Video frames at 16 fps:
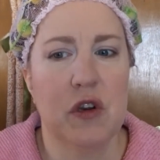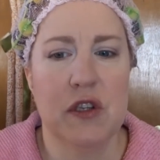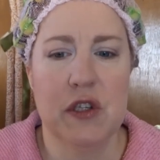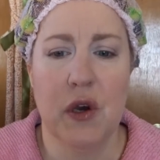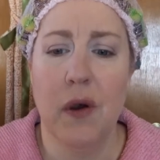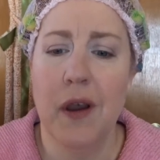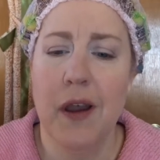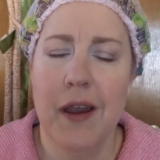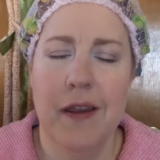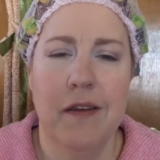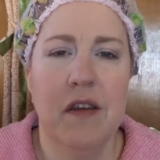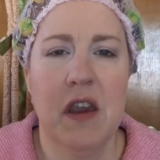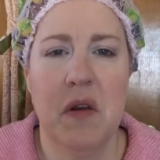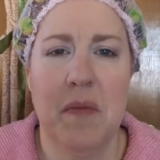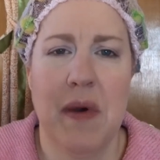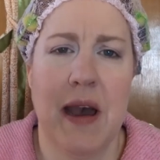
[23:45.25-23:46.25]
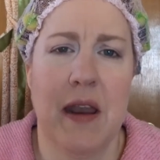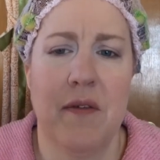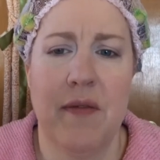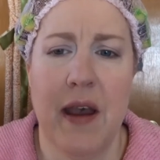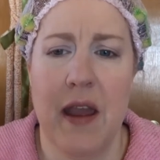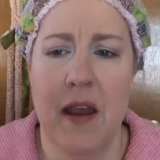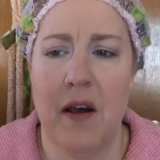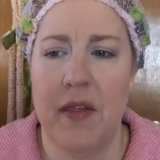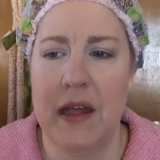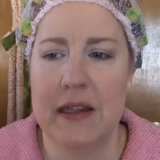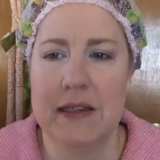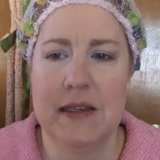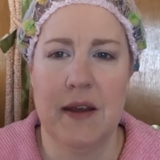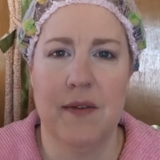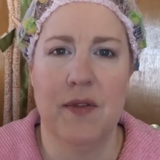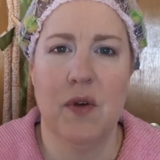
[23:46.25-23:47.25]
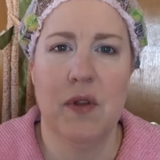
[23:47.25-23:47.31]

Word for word: So you can modify all that stuff.